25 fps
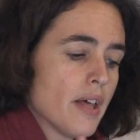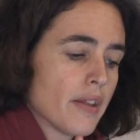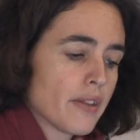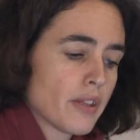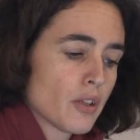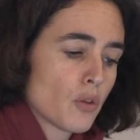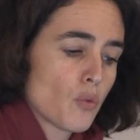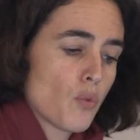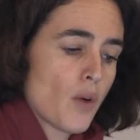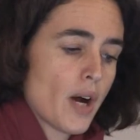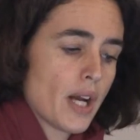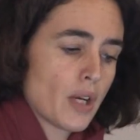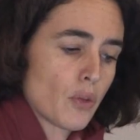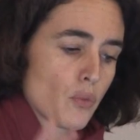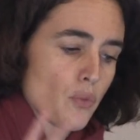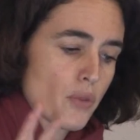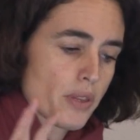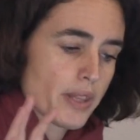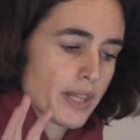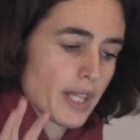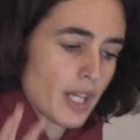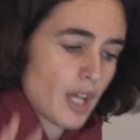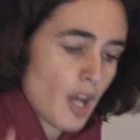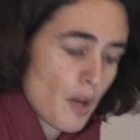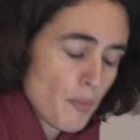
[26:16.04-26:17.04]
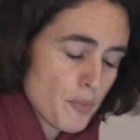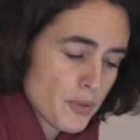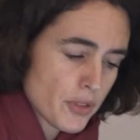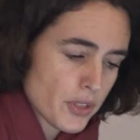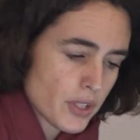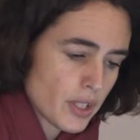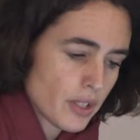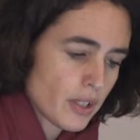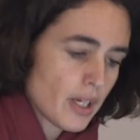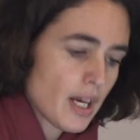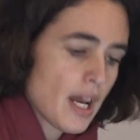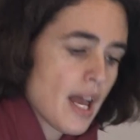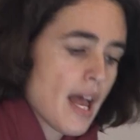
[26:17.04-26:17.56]
the one with the
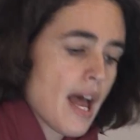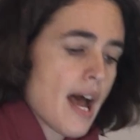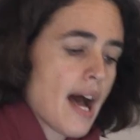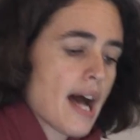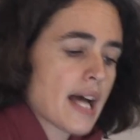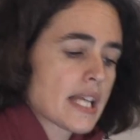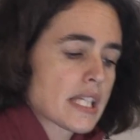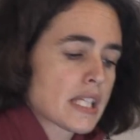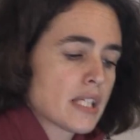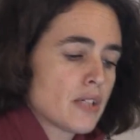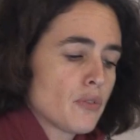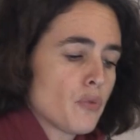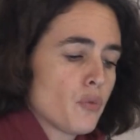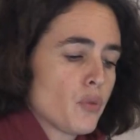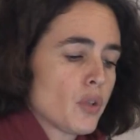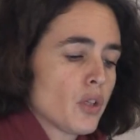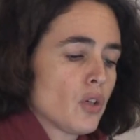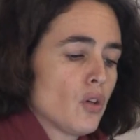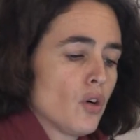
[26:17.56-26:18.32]
lobster, as if we